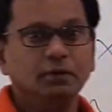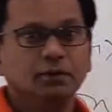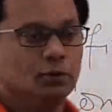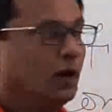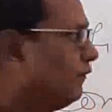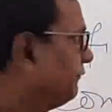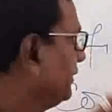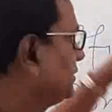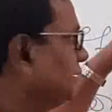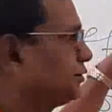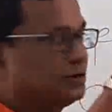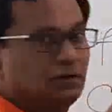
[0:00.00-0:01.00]
So
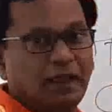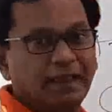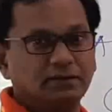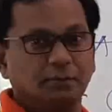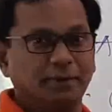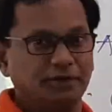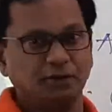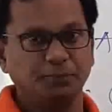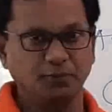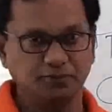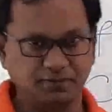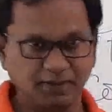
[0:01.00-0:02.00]
affixation as a major
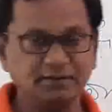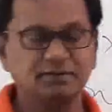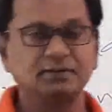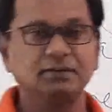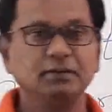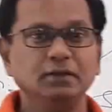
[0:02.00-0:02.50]
process